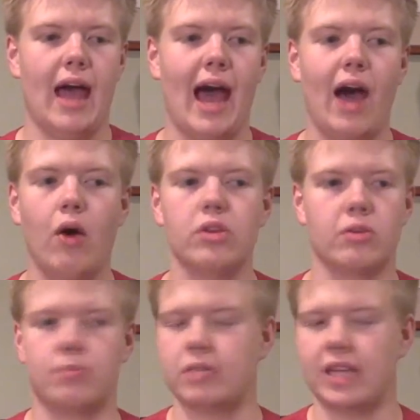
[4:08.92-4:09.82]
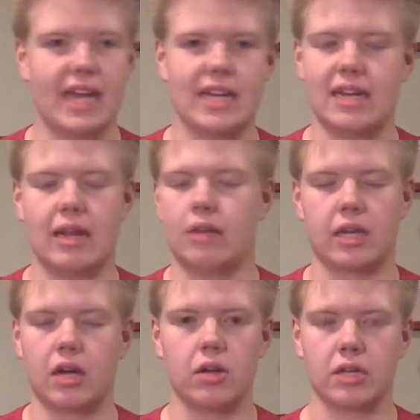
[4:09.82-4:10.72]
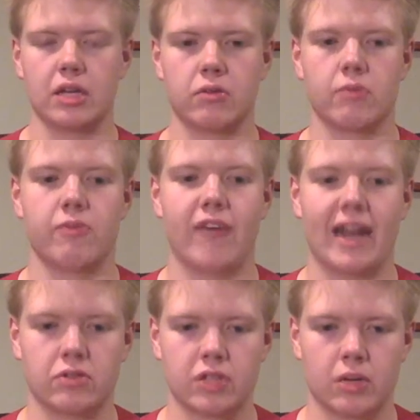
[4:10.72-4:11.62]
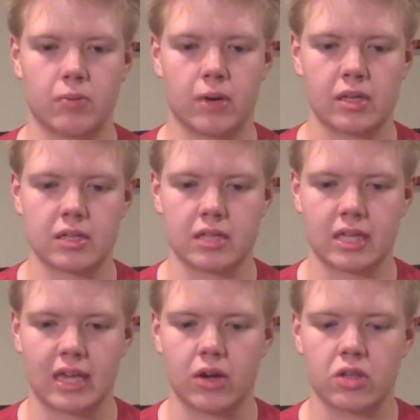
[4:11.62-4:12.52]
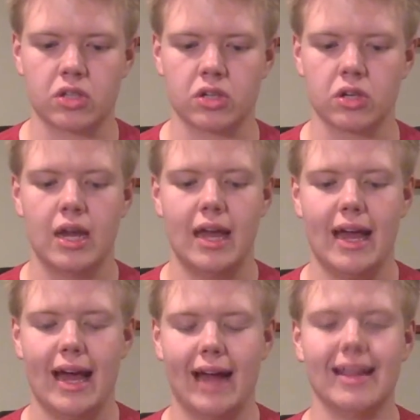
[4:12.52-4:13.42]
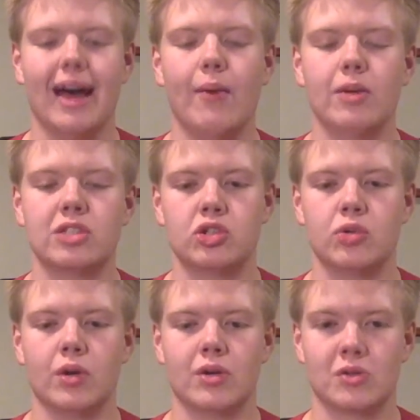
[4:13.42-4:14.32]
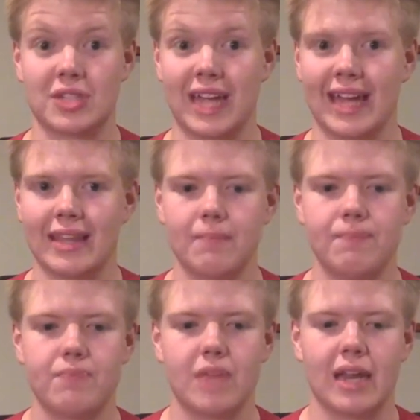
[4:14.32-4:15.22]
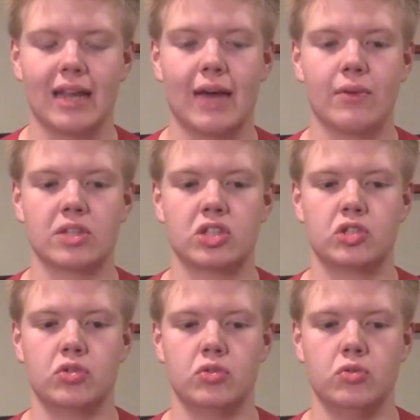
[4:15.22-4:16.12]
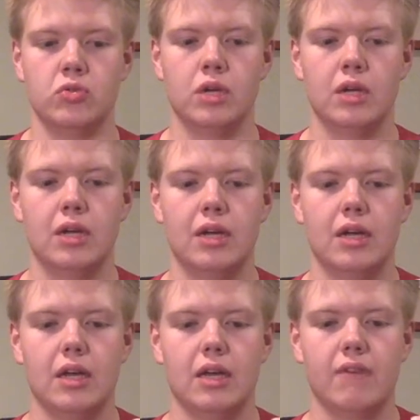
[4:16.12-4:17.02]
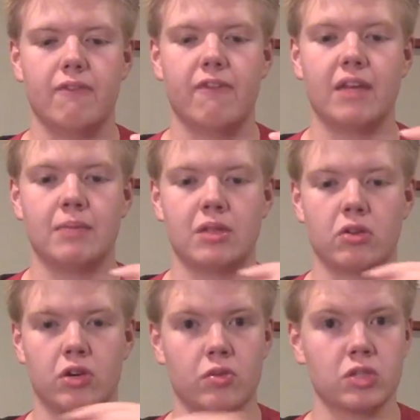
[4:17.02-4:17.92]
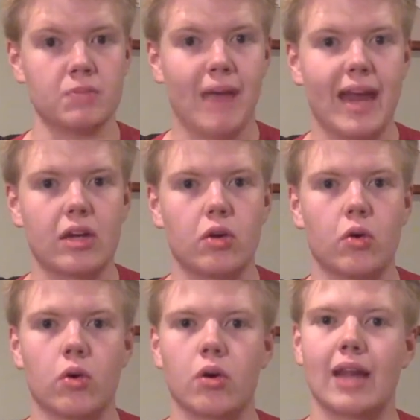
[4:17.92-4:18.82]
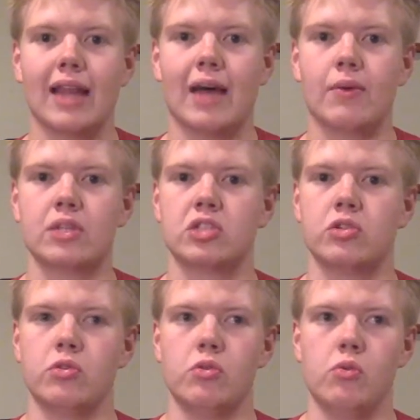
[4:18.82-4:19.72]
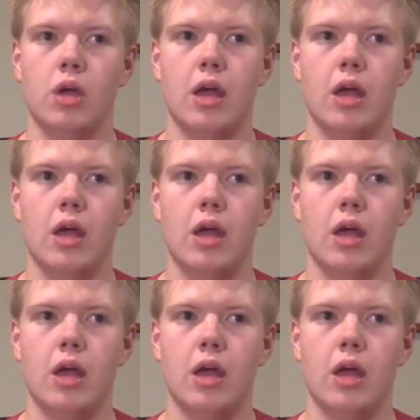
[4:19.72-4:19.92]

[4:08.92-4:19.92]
how they're played, and like all the other factors that are brought into the character, allow us to understand them and allow us to find them either charismatic or allow us to